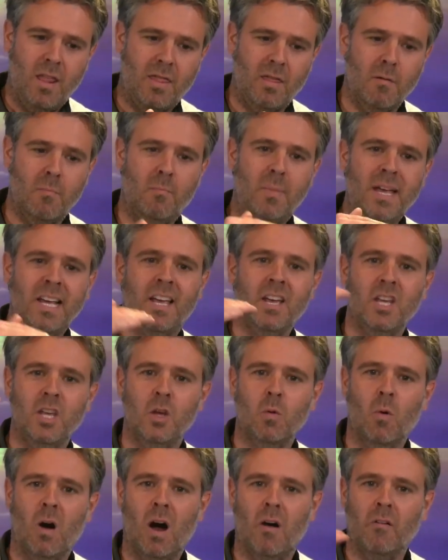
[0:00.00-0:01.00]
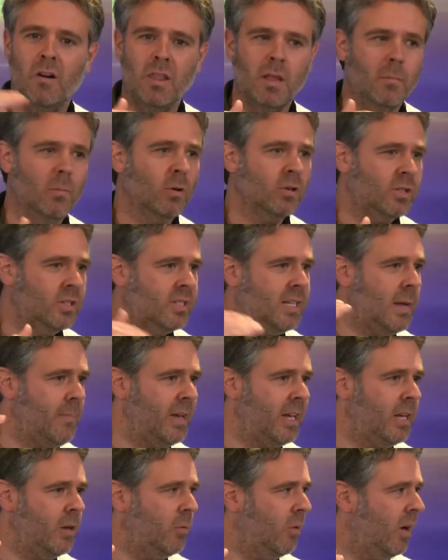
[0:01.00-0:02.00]
the bigger you are and the more
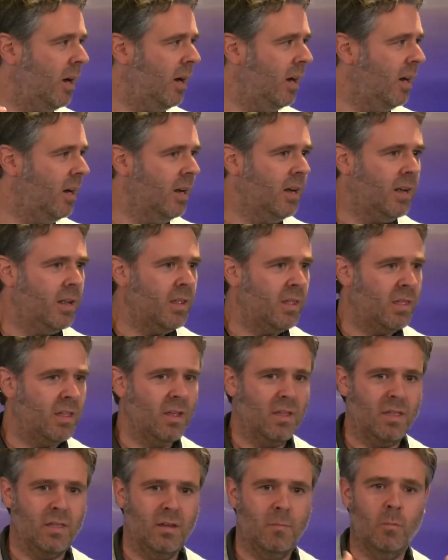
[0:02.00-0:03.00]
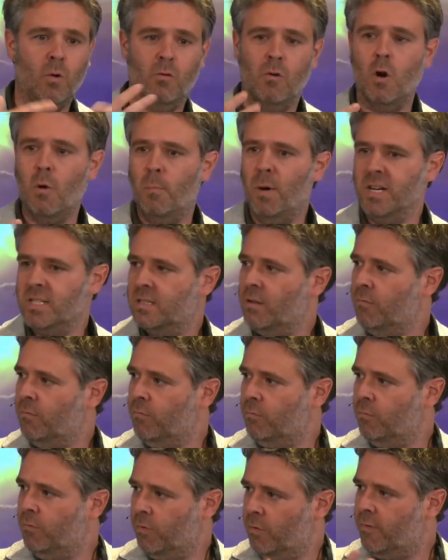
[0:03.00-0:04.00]
systemic you are, the more robust
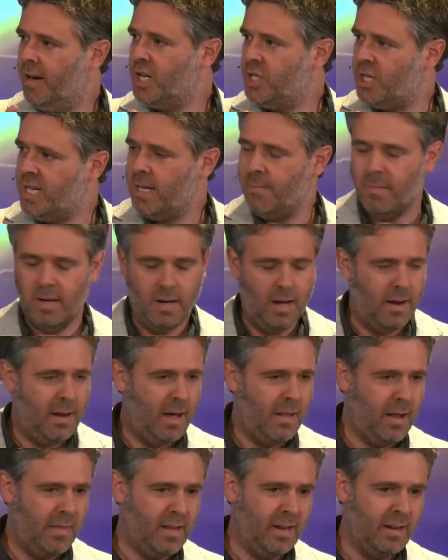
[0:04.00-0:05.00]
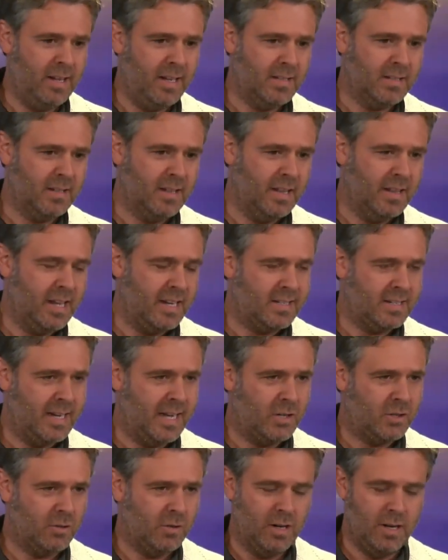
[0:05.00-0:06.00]
the regime. And I think that's
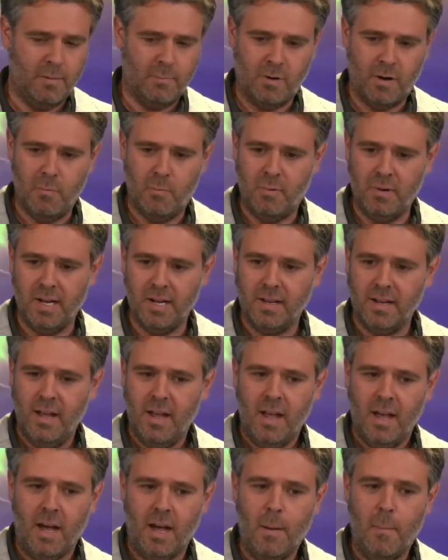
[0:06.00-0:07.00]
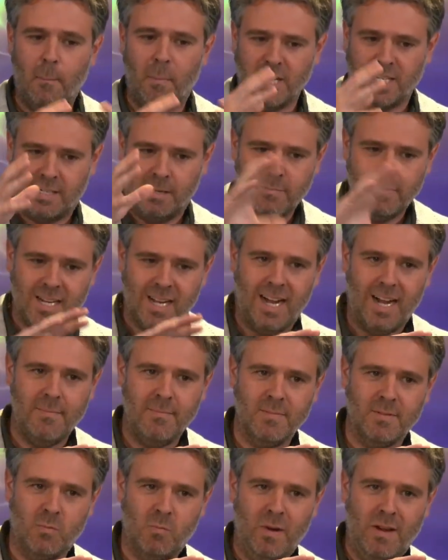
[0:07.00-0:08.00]
natural and appropriate. But
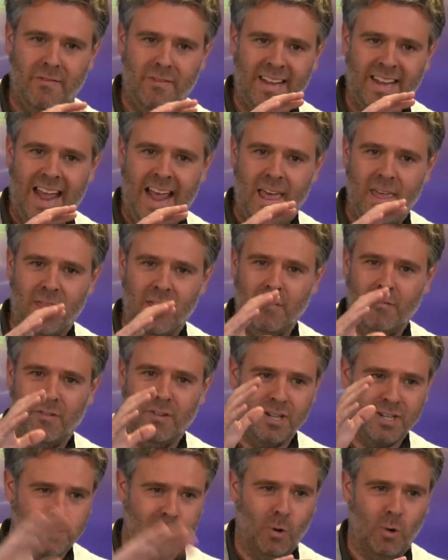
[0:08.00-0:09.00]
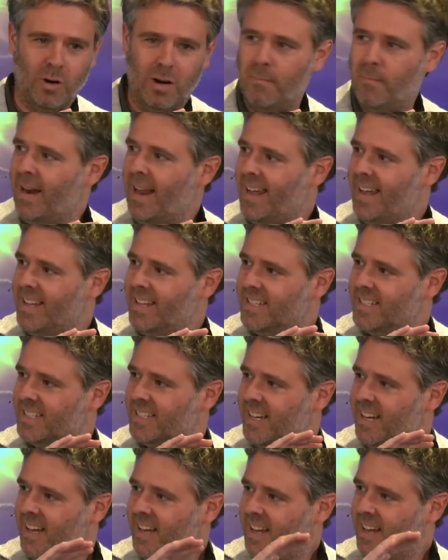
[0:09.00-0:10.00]
sometimes we forget that for the smaller
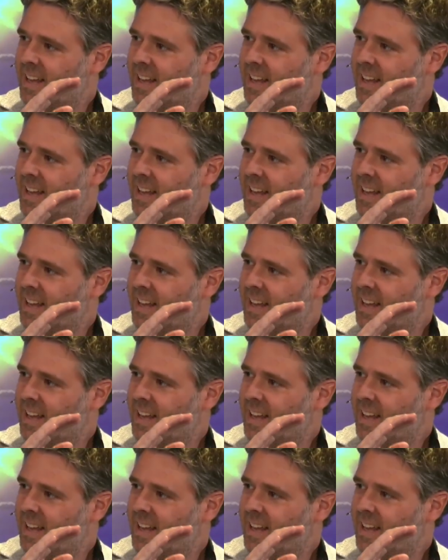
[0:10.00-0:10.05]
players,